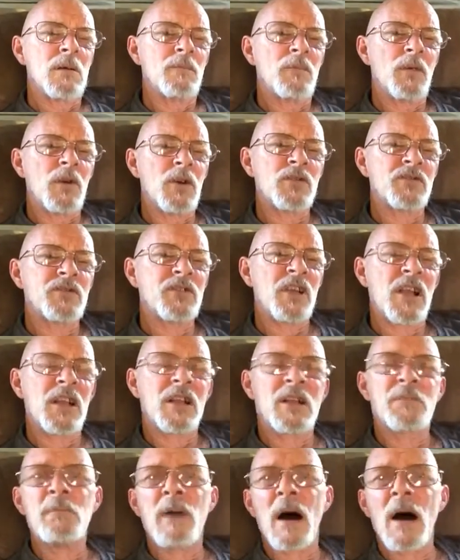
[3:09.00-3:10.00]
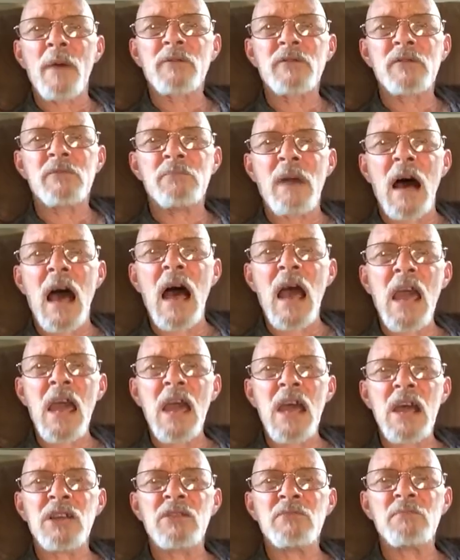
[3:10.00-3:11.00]
First thing pops to my
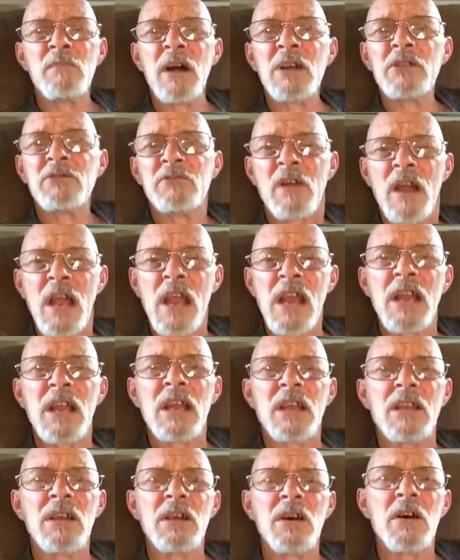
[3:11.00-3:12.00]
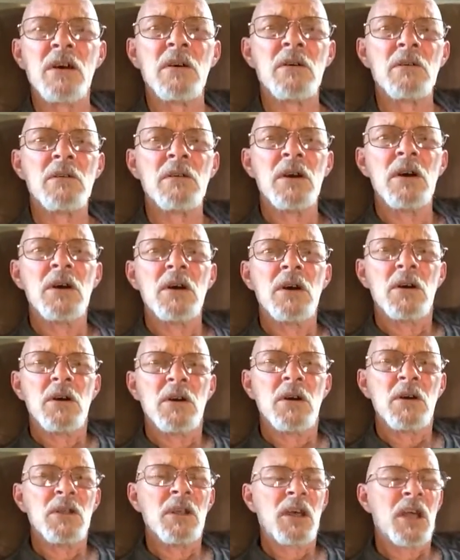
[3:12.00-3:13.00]
head is my training, you know.
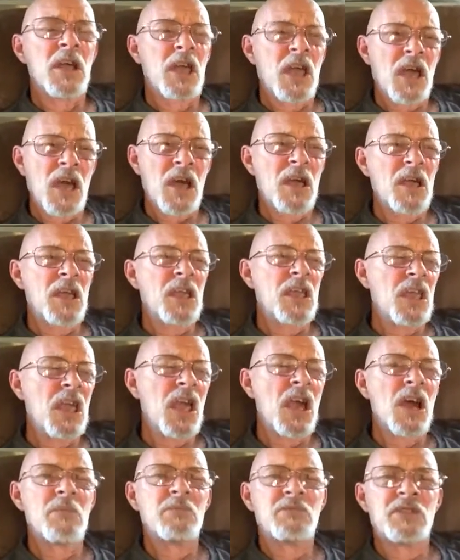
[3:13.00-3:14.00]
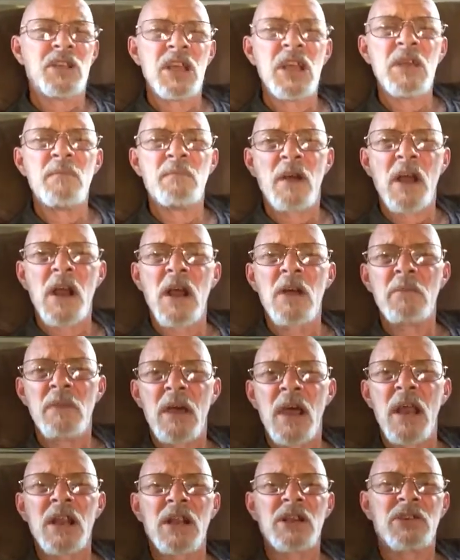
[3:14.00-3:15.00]
The EMT
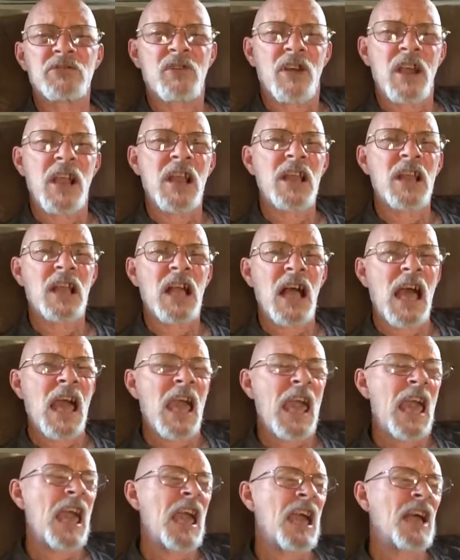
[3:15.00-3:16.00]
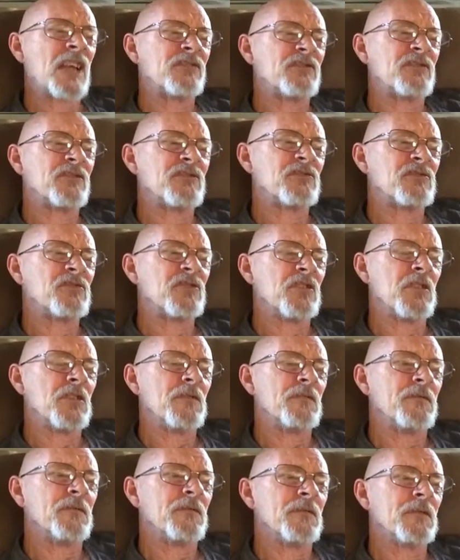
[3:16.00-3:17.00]
paramedic training I had and
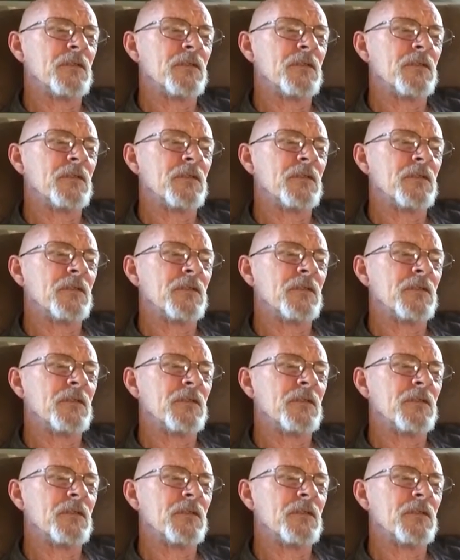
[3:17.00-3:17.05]
stuff.